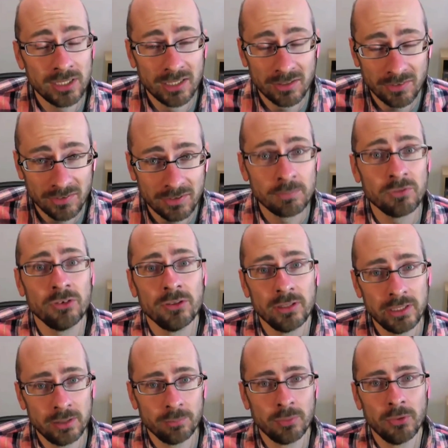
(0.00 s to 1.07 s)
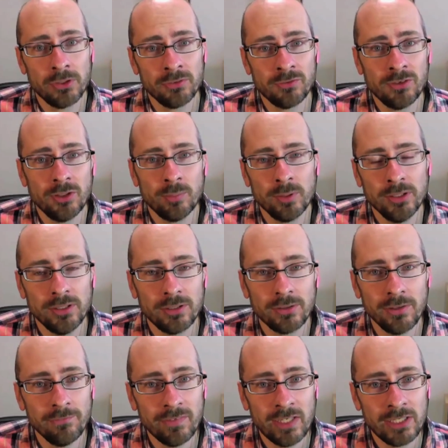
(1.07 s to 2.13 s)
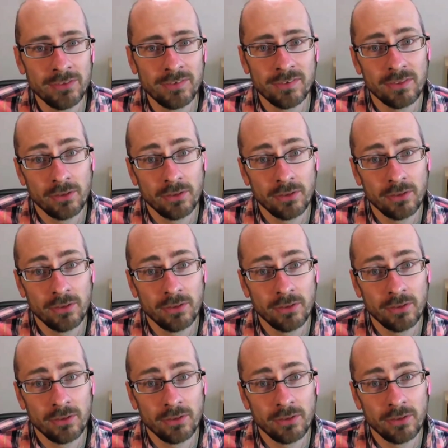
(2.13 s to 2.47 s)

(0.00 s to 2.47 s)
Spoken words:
exceptionally important geopolitical event.